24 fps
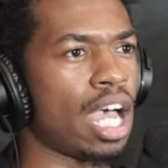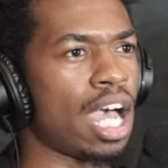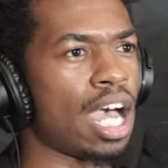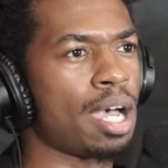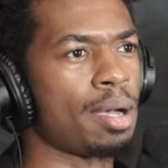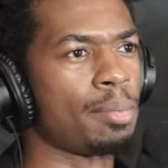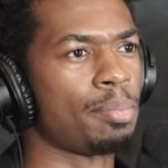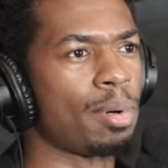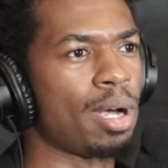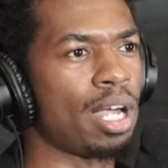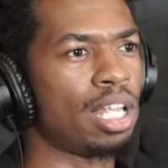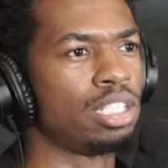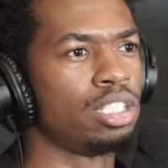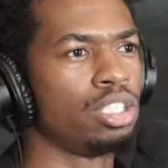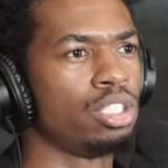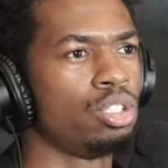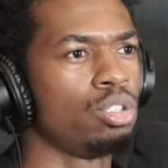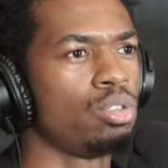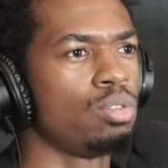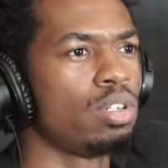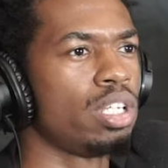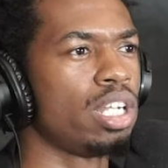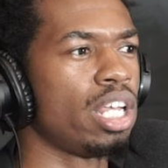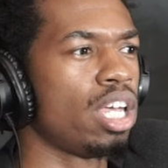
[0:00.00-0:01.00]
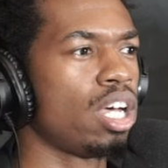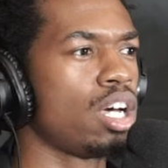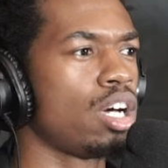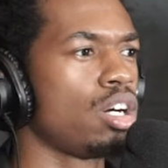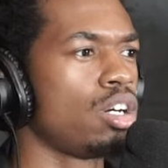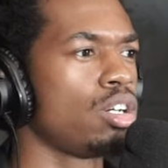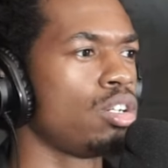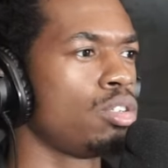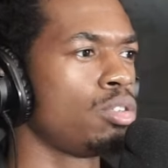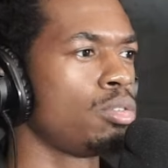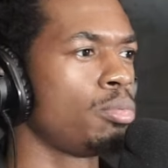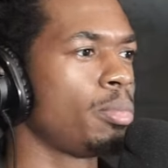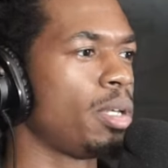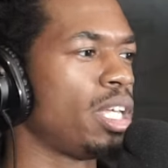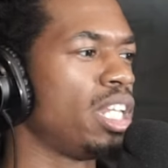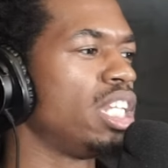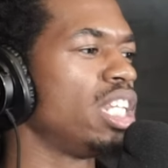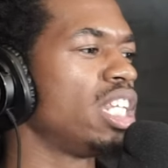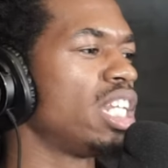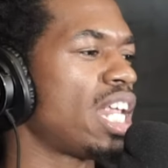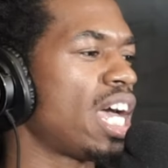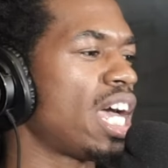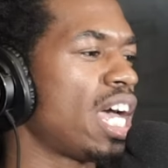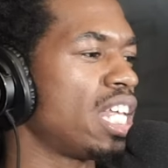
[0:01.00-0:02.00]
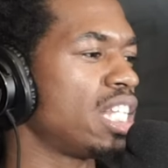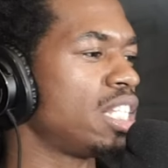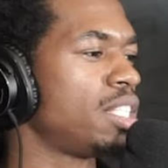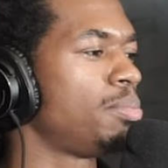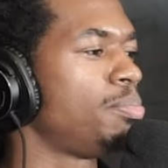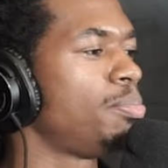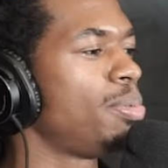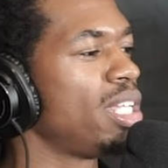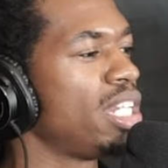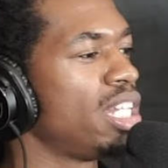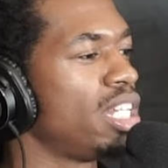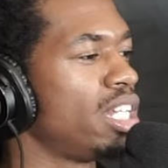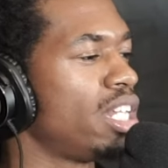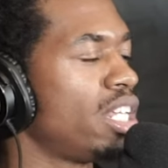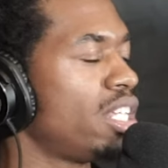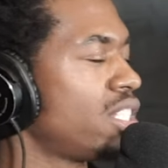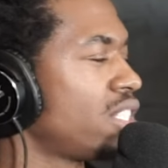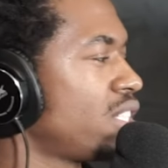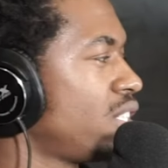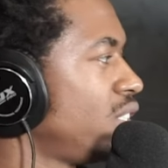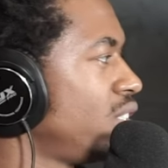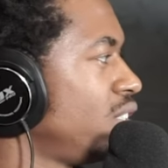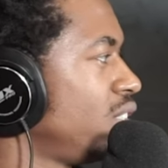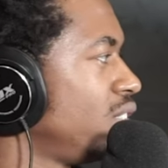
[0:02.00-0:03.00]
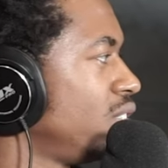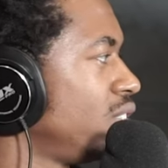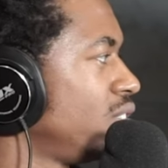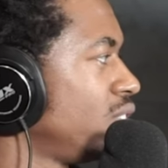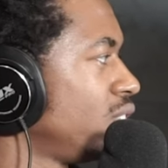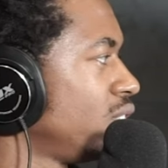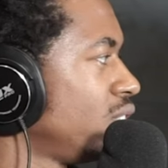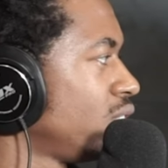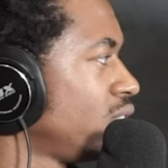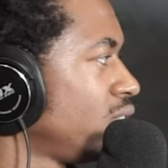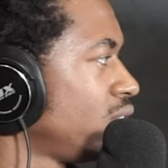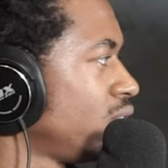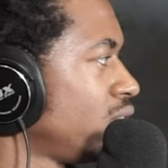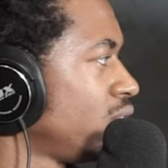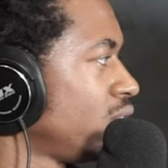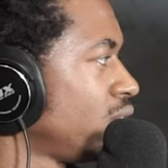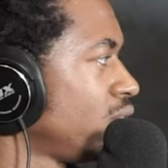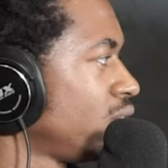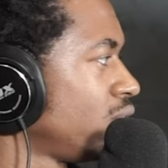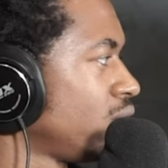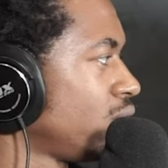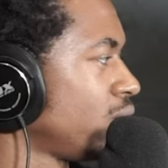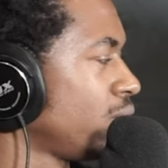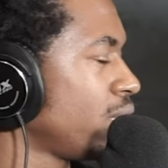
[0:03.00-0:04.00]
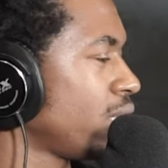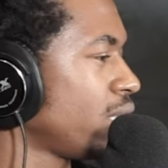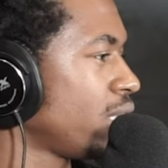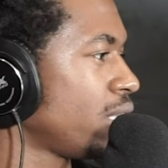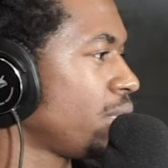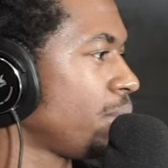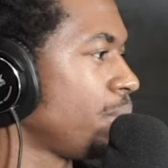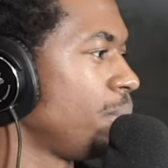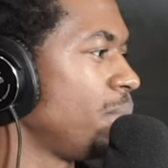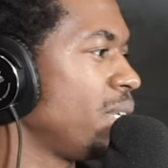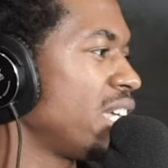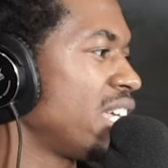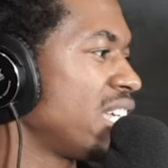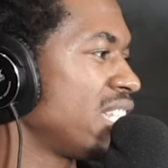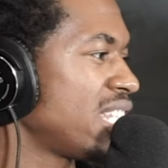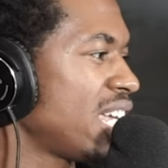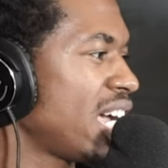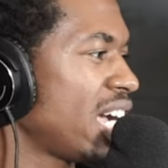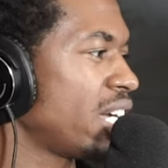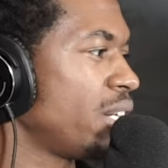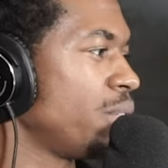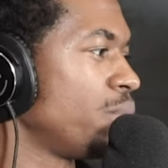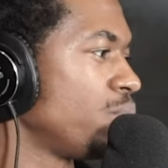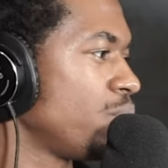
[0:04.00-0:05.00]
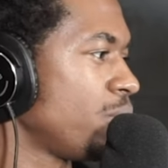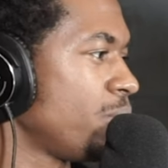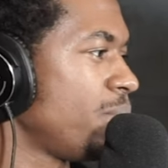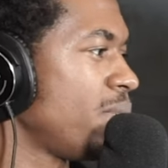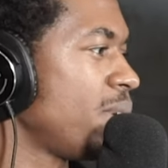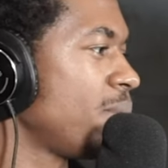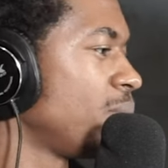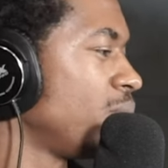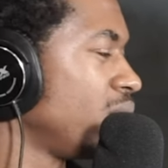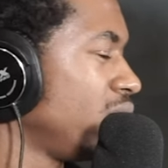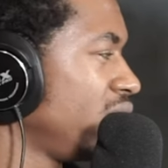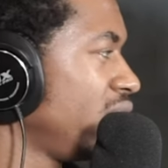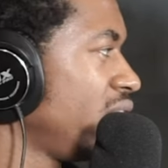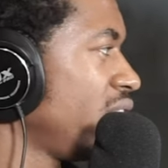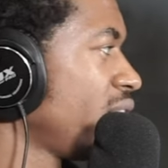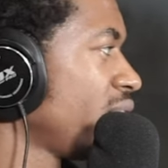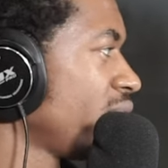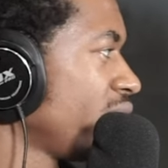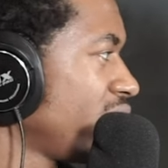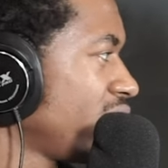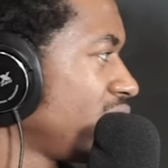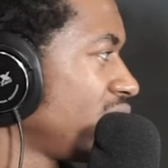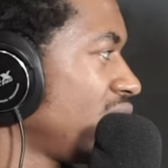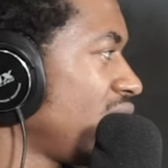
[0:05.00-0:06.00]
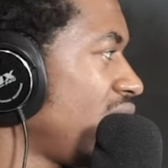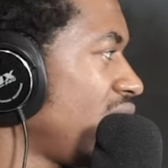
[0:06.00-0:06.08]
I probably do it at home, and then I spit it at school. because I could remember lyrics